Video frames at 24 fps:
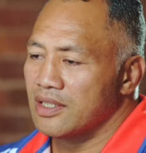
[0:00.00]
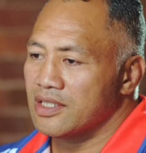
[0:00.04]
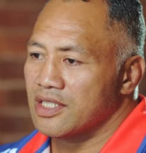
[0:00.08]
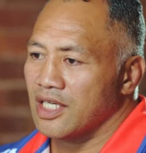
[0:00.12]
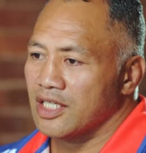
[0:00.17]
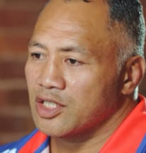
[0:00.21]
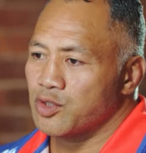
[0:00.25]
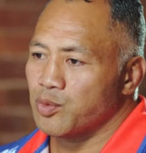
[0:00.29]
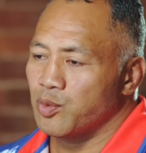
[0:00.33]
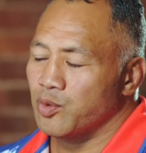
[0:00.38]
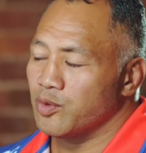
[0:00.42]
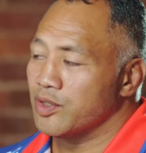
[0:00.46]

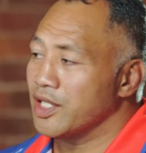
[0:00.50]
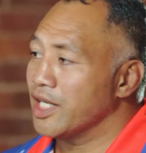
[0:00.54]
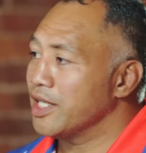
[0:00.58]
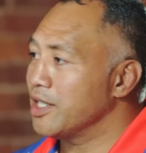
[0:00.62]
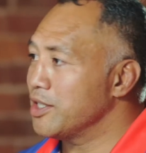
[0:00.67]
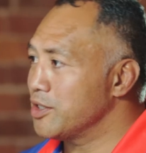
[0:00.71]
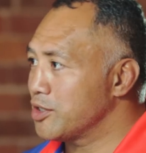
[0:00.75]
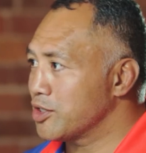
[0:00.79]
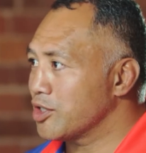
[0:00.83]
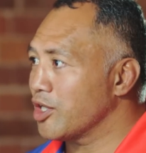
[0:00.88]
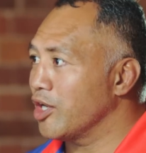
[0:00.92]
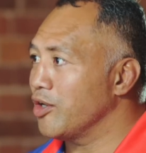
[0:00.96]
touch wood that
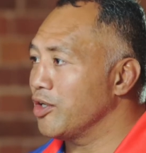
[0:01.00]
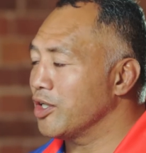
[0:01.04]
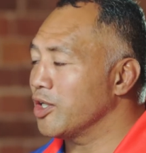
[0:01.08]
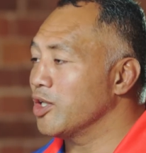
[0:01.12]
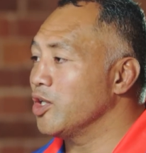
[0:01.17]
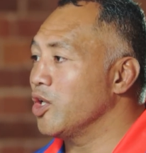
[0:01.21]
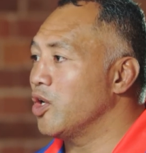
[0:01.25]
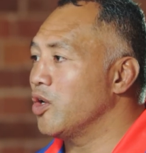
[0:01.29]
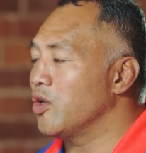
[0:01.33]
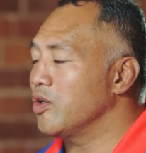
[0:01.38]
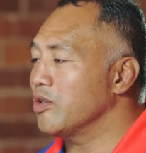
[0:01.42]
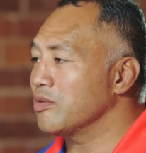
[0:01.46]
it's going
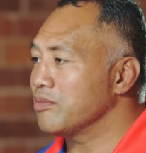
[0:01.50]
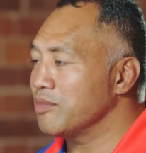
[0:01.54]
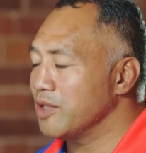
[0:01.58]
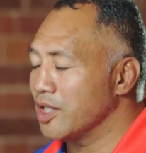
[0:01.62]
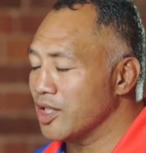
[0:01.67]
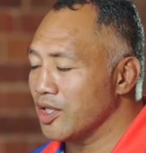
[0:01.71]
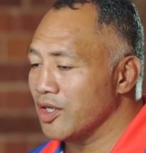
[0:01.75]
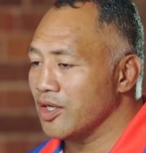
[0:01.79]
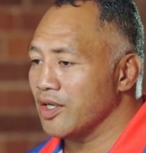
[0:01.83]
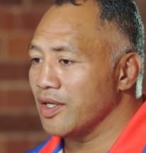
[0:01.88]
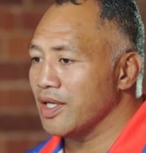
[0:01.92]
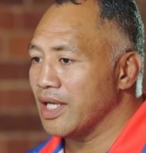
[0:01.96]
along,
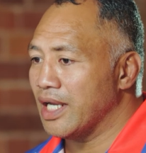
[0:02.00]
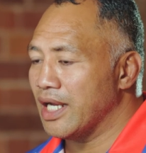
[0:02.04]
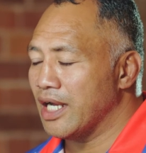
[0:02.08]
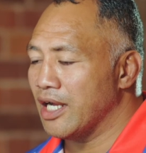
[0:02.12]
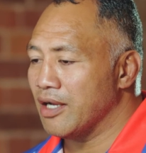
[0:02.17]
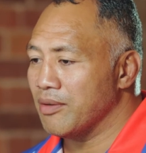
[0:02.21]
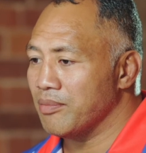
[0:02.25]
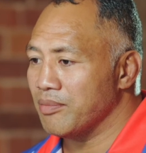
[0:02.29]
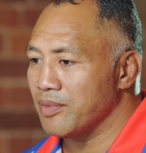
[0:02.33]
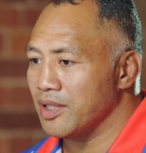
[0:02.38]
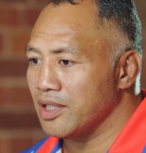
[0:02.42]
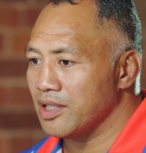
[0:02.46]
you
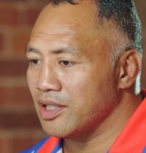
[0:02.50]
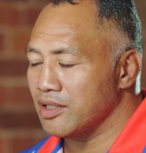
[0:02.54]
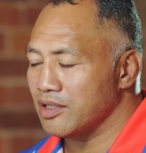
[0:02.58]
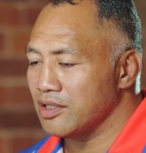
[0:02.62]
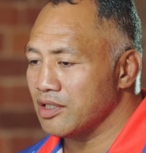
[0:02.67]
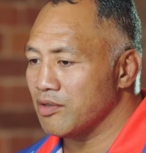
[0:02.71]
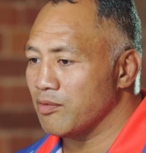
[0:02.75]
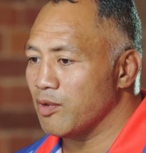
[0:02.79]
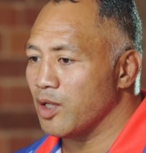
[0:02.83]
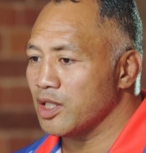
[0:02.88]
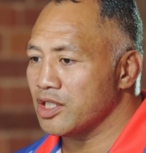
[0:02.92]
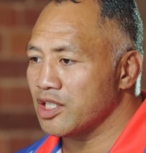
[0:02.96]
know,
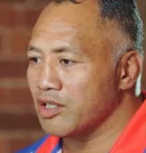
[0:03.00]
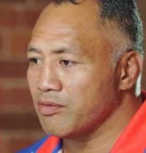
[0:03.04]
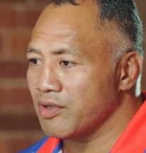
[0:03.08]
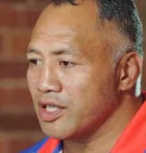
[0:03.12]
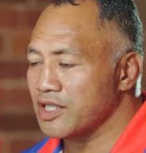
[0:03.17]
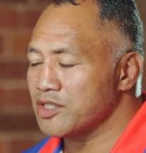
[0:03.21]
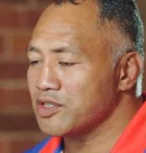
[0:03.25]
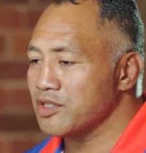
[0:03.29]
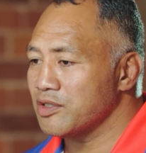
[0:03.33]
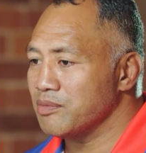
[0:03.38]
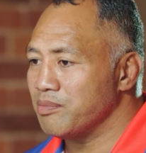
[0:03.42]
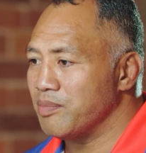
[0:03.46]
in the right
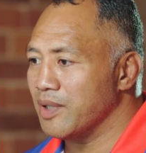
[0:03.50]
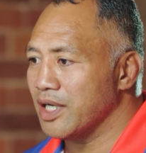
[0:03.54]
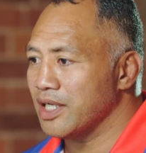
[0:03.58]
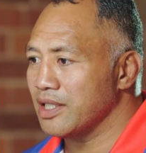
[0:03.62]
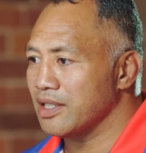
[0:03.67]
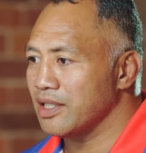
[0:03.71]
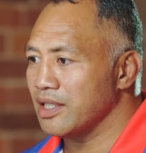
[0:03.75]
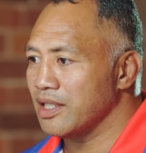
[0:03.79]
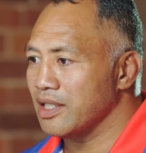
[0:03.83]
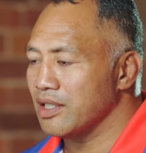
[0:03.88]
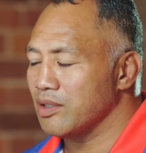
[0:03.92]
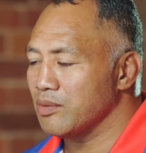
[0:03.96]
direction.
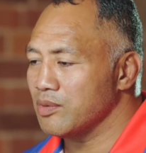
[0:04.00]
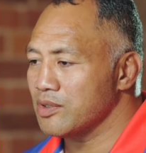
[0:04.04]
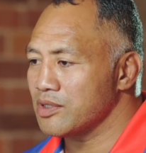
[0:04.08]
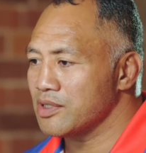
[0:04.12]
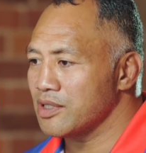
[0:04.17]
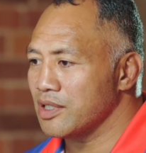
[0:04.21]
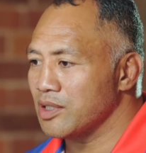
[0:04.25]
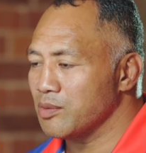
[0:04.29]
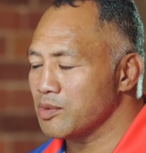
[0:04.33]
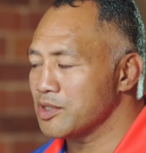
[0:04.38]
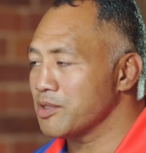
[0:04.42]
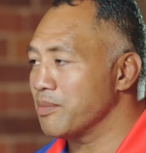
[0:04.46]
But yeah, it
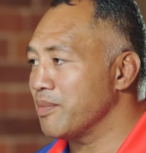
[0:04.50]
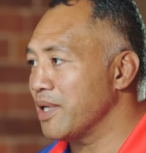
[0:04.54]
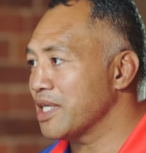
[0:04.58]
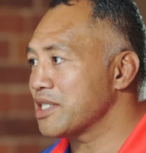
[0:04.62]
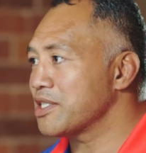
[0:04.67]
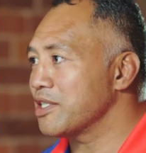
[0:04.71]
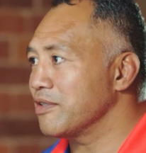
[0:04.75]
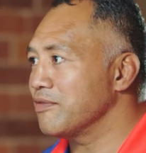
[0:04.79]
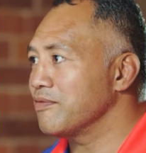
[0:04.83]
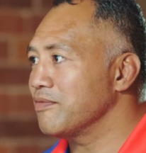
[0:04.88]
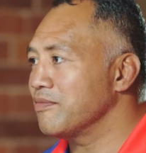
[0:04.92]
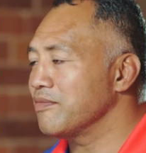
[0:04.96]
was a
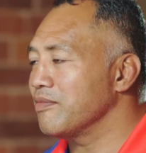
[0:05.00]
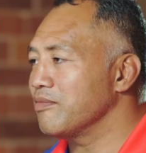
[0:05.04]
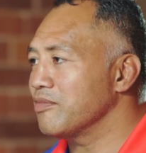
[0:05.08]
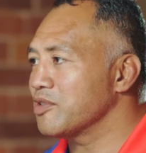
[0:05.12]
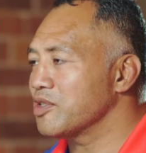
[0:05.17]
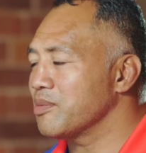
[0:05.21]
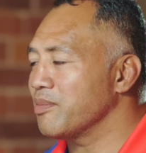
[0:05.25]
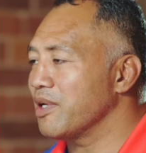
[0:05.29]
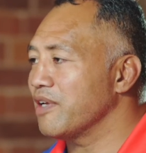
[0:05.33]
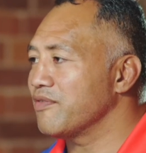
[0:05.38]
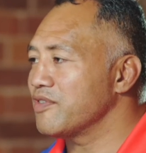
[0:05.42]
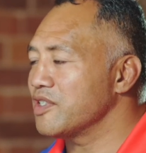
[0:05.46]

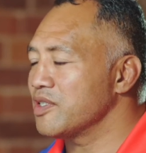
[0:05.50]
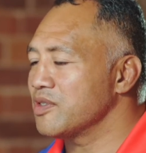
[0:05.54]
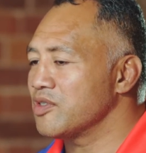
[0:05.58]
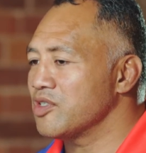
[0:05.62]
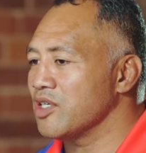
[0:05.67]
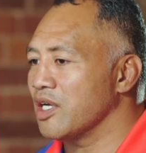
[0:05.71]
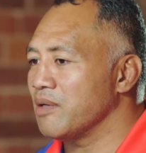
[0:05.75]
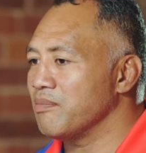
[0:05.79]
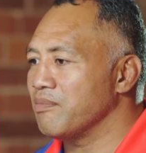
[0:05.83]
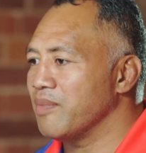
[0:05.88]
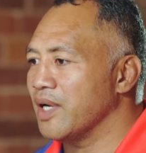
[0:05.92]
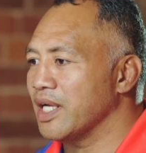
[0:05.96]
massive
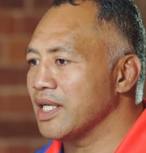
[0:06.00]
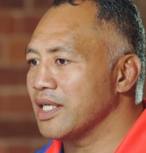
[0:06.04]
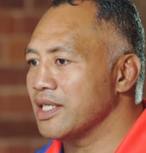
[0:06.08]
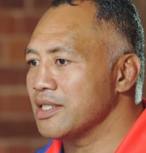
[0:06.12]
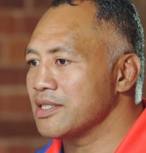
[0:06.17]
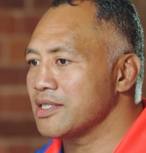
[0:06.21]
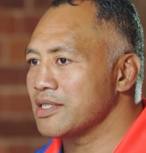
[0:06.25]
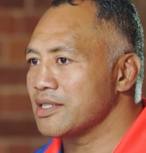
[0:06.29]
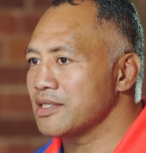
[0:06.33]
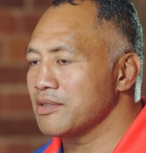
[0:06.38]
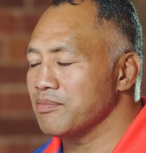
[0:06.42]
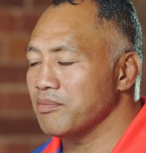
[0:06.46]
jump. But
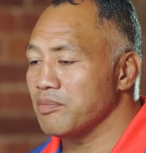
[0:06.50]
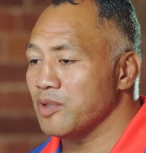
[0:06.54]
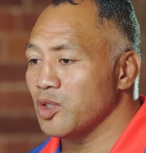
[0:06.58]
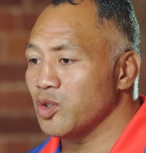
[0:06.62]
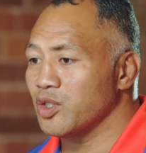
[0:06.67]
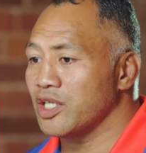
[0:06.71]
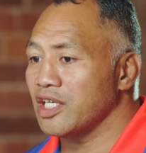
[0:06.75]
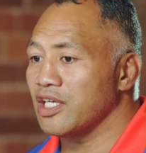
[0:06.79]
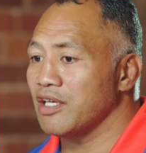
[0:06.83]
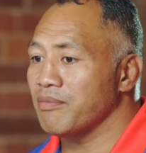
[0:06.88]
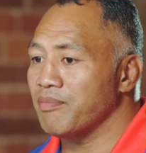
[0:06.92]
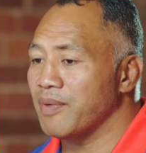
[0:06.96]
it's
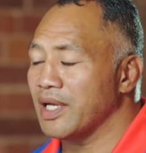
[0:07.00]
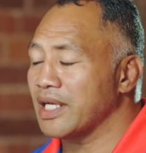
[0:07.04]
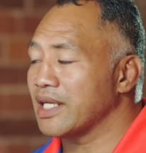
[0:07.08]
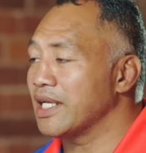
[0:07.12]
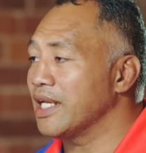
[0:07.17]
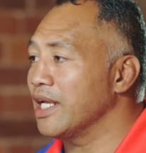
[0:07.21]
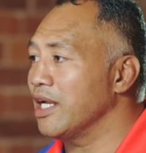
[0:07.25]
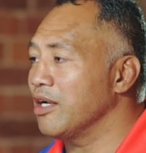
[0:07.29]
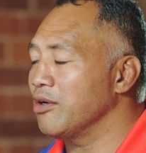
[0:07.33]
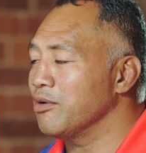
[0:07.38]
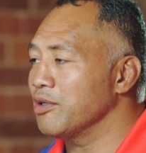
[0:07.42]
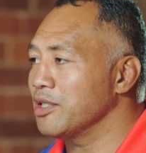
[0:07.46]
looking at back
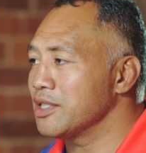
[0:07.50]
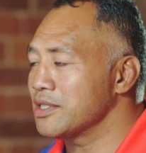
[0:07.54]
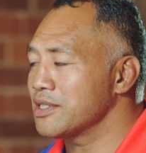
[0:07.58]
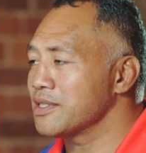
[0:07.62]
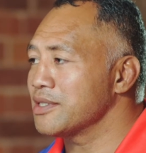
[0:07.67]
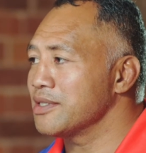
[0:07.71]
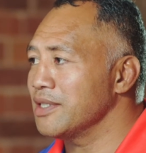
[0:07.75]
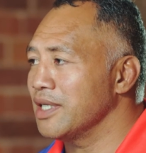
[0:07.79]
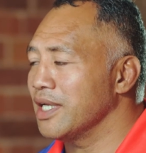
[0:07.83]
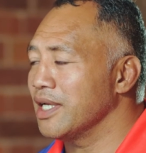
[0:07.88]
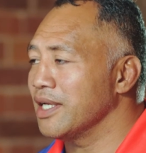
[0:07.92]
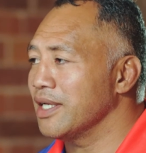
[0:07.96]
now,
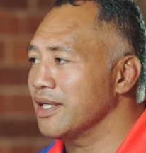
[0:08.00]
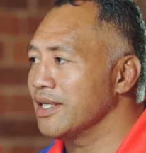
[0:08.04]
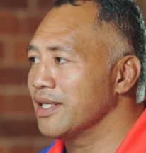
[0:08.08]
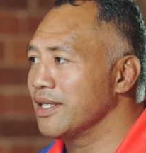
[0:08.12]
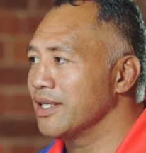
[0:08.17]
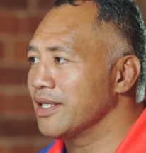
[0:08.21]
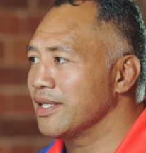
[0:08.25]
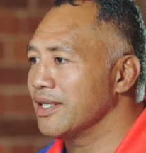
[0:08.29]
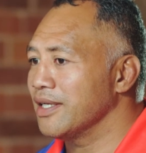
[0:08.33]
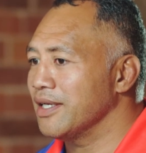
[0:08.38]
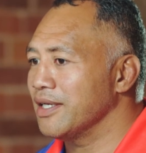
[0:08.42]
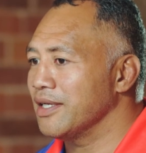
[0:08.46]
it's
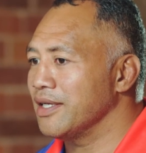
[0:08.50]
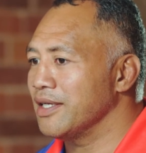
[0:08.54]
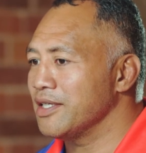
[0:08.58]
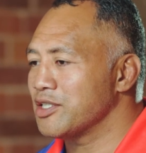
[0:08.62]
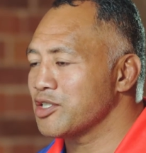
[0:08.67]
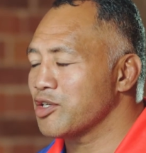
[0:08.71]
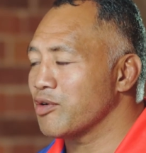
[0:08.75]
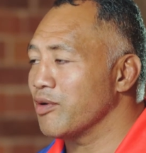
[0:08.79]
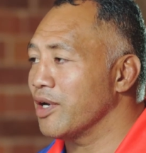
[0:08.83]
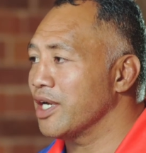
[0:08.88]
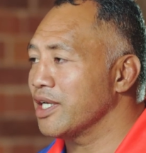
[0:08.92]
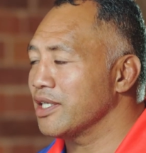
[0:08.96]

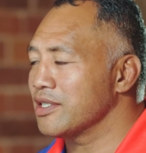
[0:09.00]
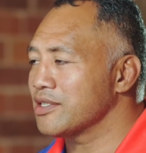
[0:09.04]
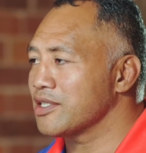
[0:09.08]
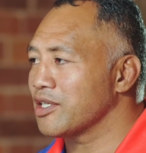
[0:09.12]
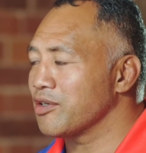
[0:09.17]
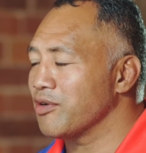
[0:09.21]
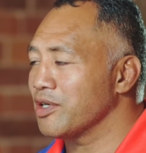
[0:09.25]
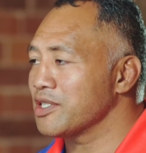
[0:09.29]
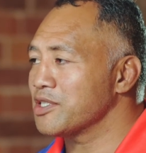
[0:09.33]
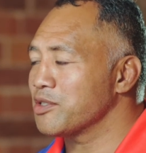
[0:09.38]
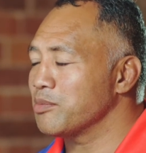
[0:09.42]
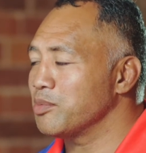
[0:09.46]
great. It's
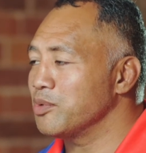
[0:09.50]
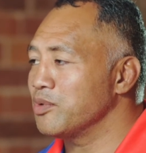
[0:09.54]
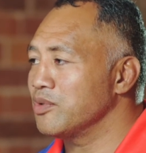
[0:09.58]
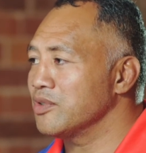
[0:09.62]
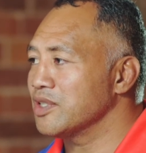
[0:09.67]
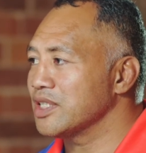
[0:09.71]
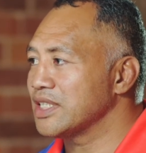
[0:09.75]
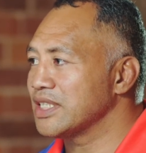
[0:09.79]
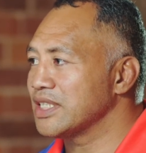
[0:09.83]
a great support.